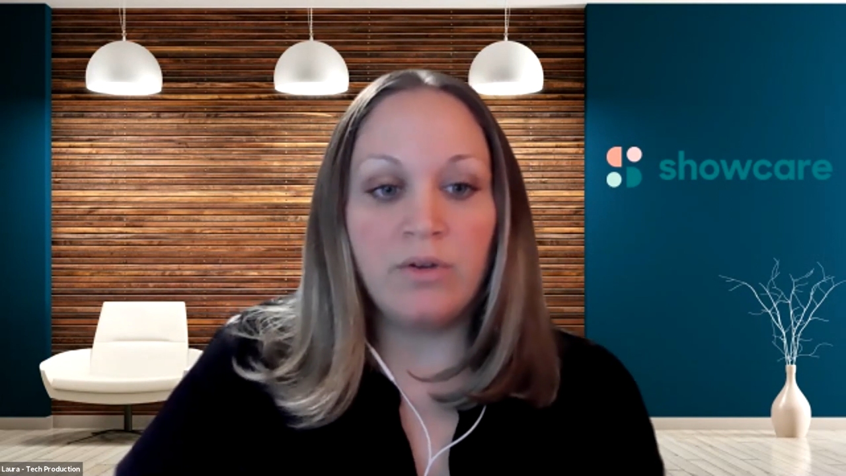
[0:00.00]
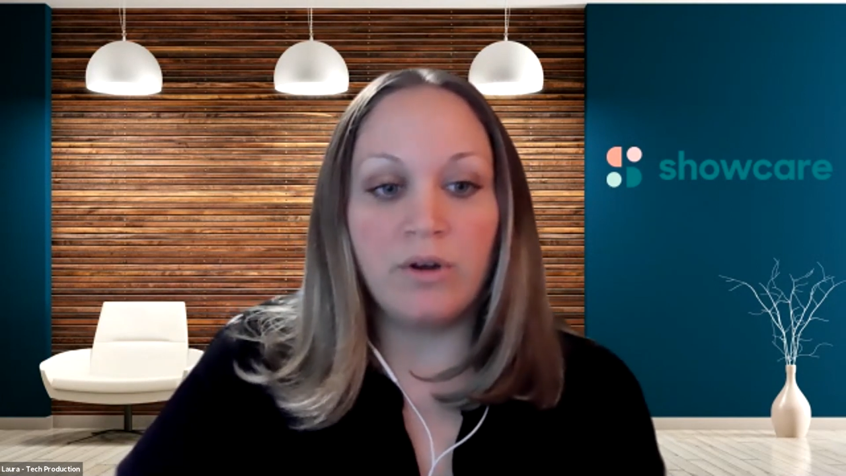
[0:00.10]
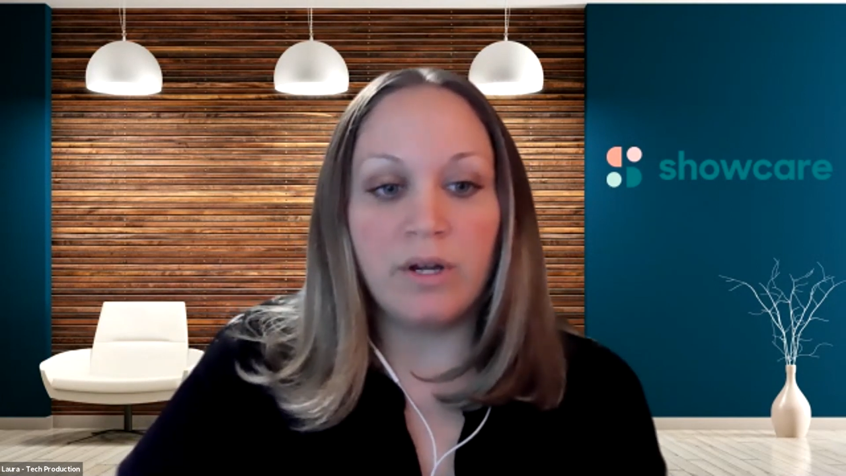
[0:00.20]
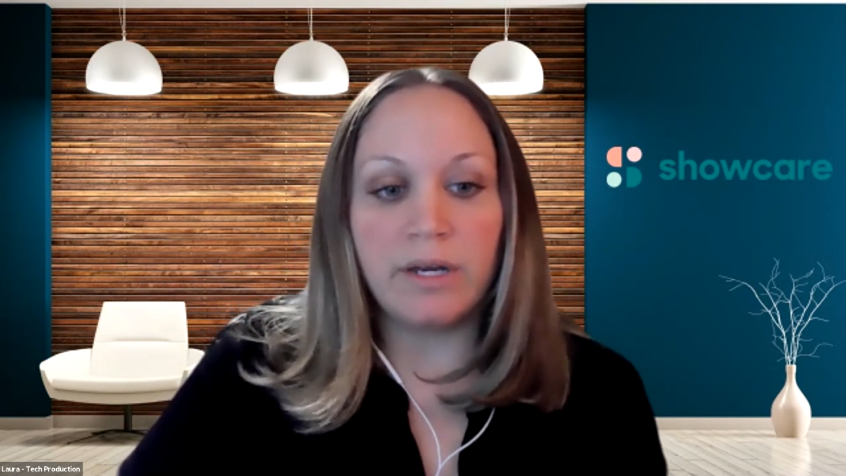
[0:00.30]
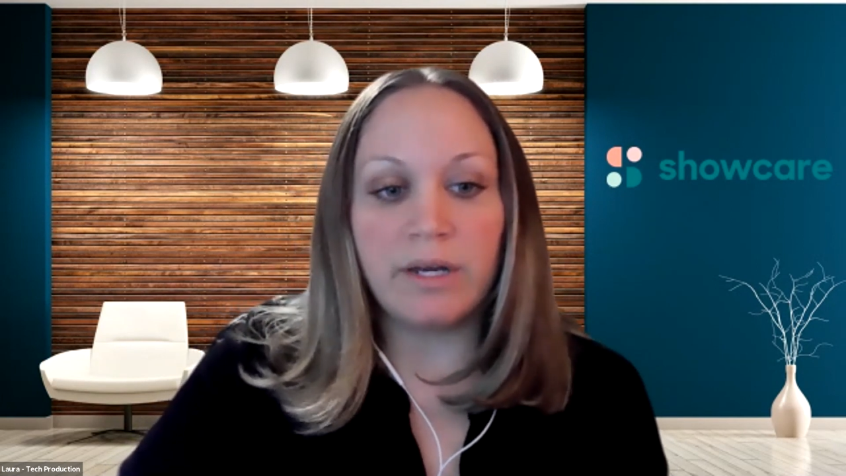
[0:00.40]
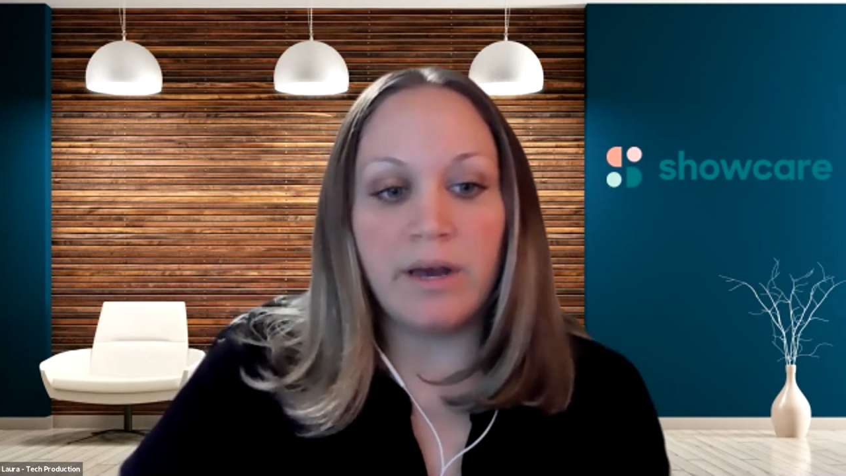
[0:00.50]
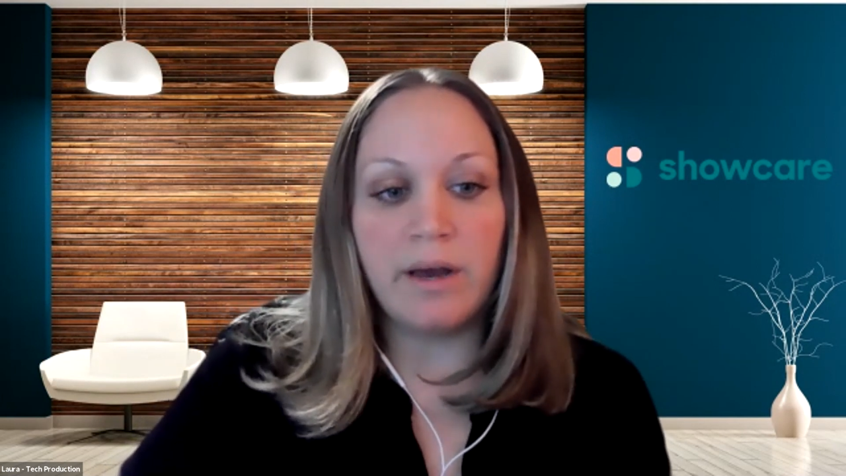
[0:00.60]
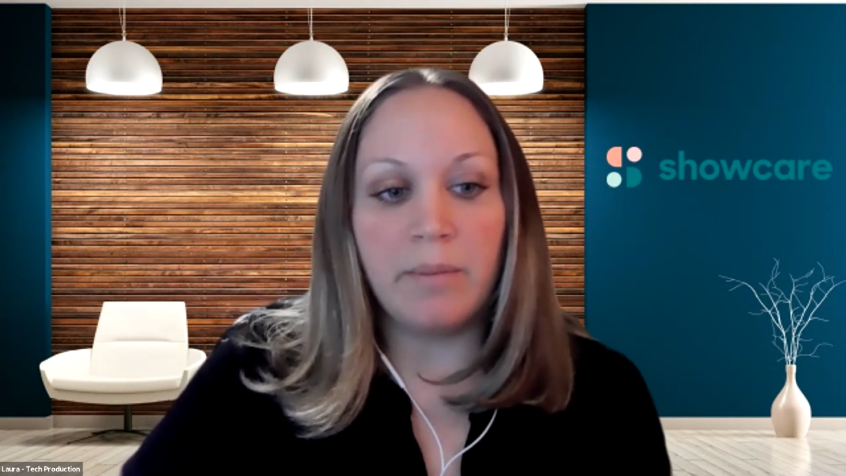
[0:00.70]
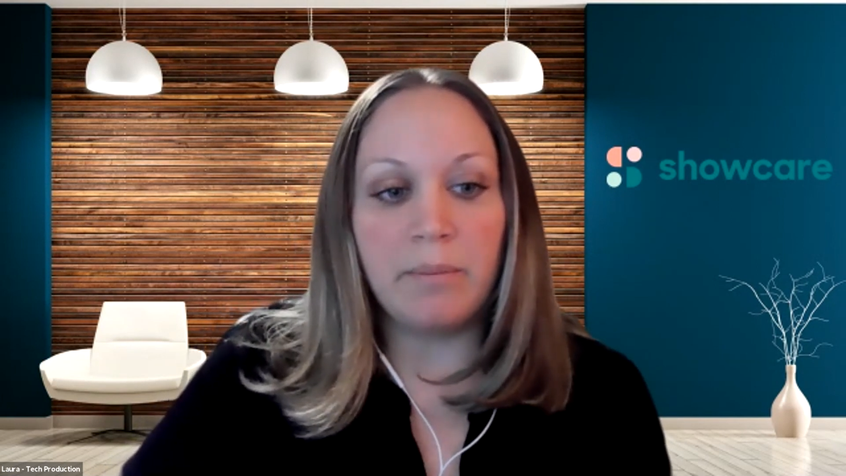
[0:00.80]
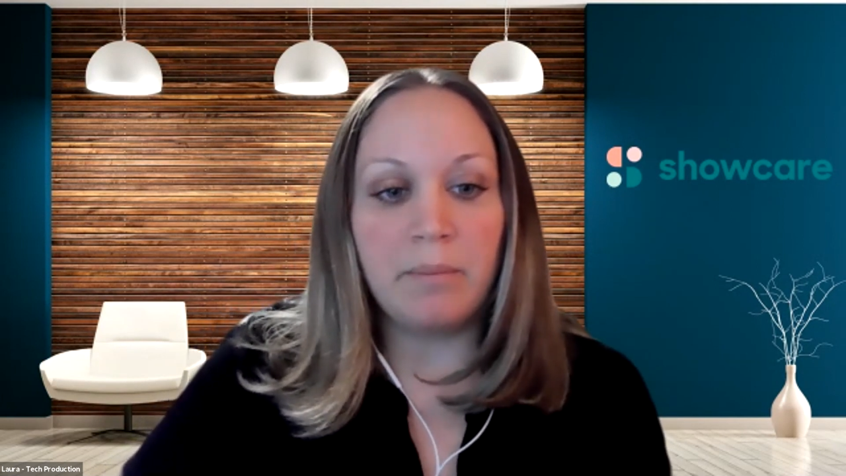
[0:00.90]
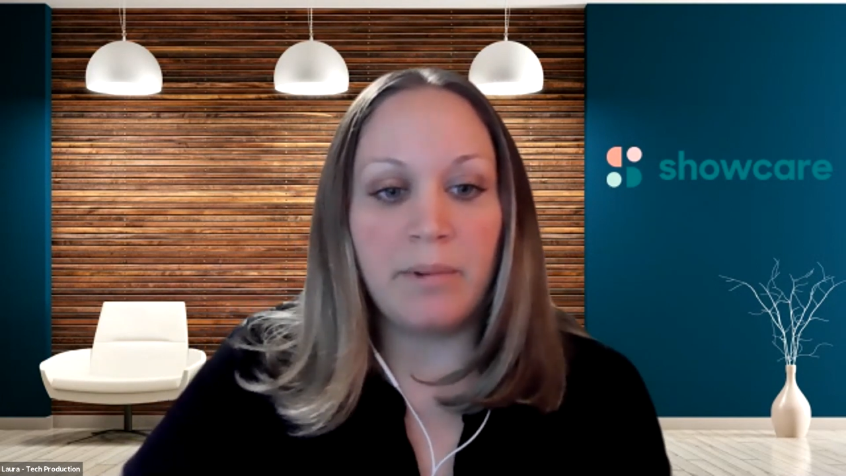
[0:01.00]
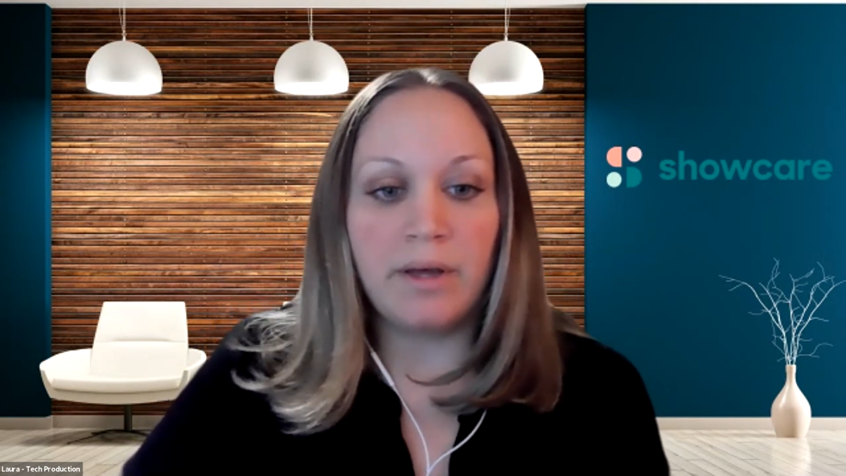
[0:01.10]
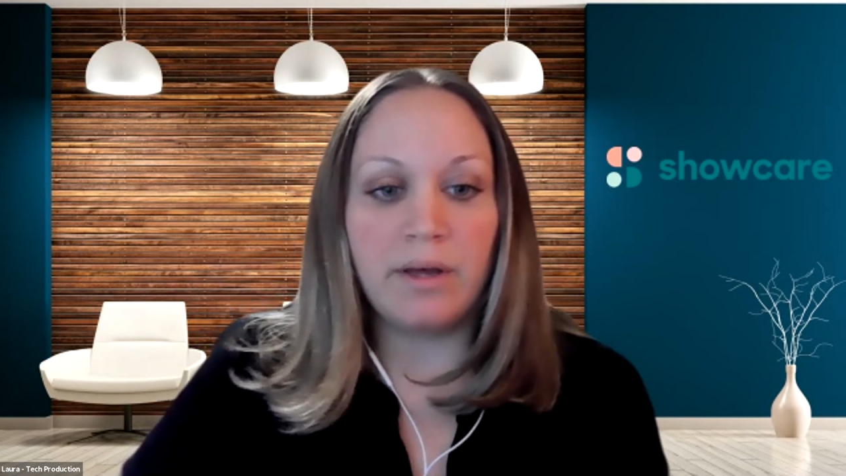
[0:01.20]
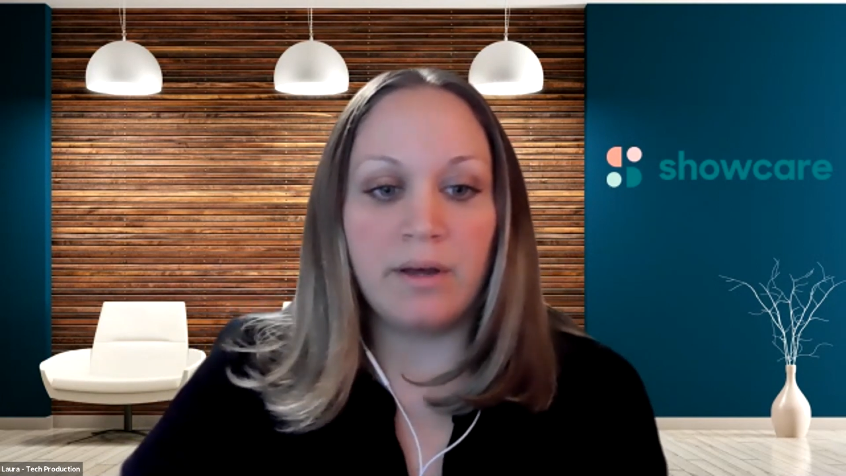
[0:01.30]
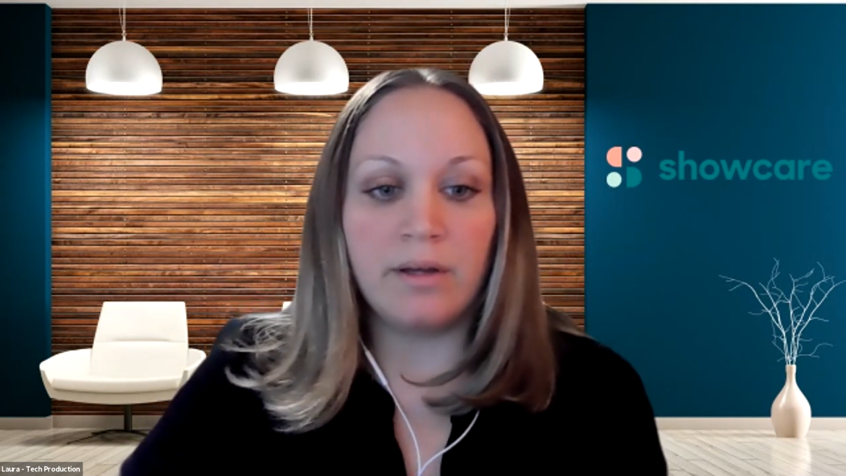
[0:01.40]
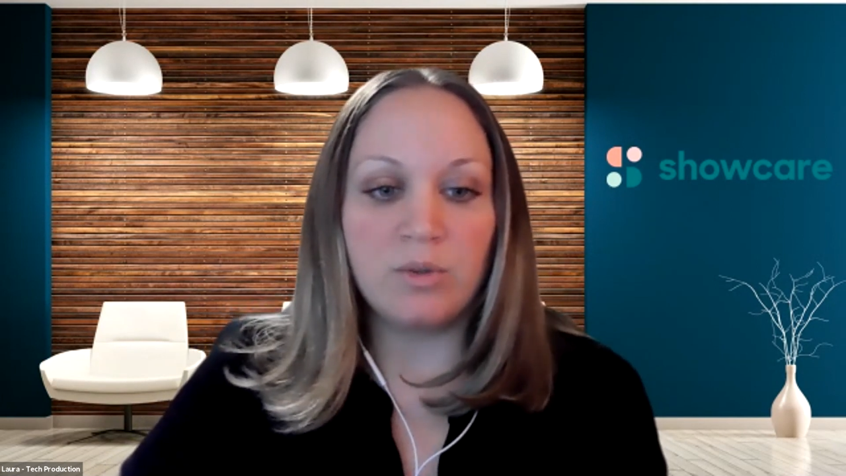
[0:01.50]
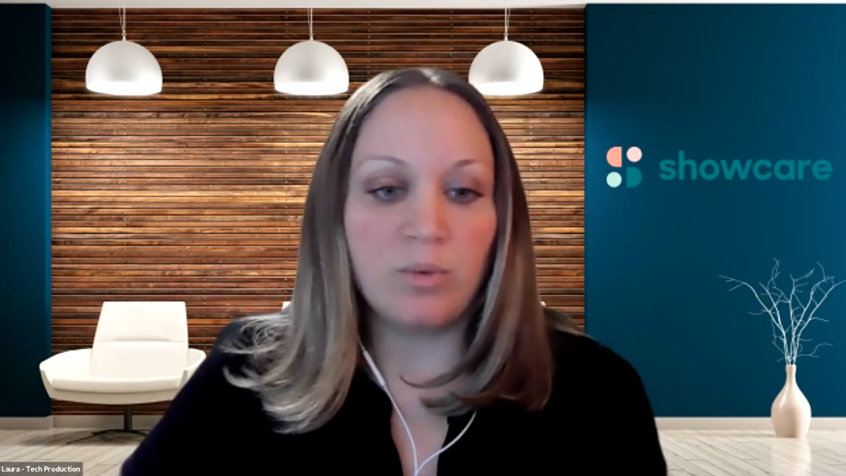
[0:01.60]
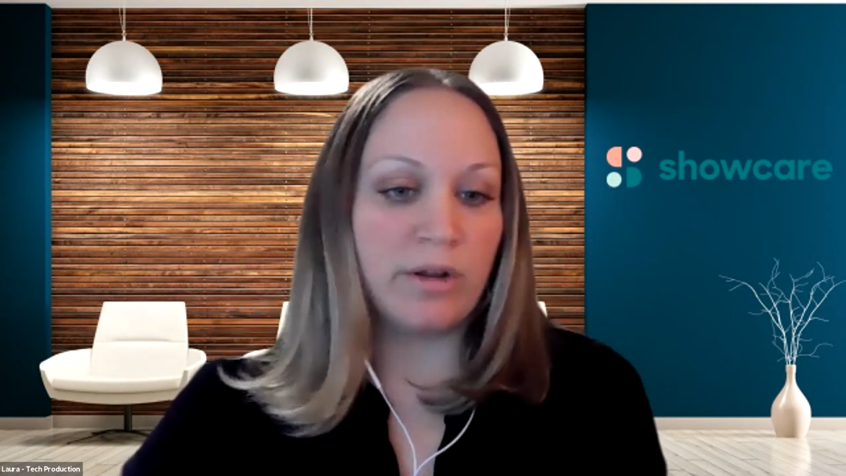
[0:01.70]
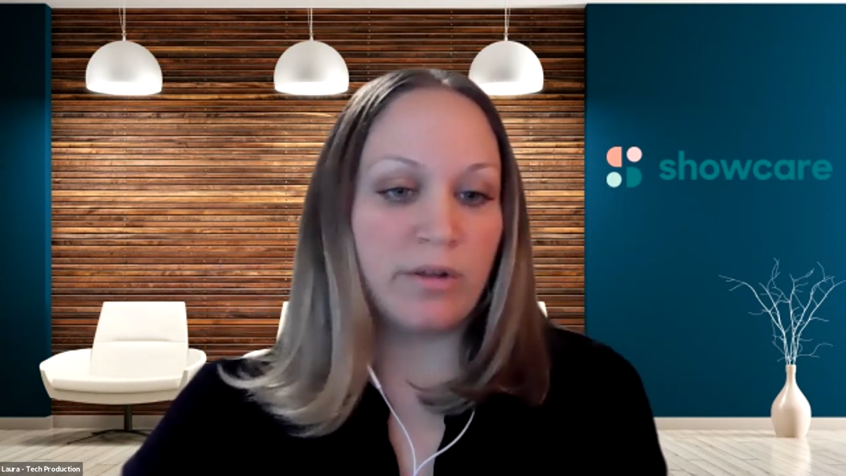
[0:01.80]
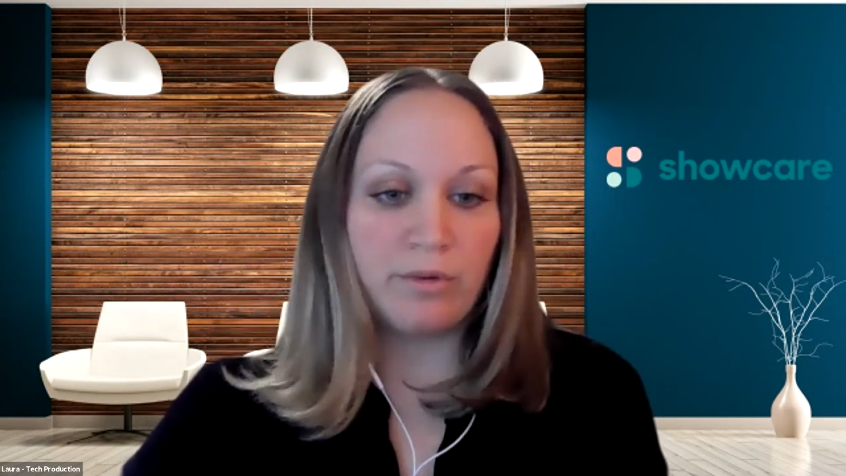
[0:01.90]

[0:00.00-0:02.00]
you're going to come 20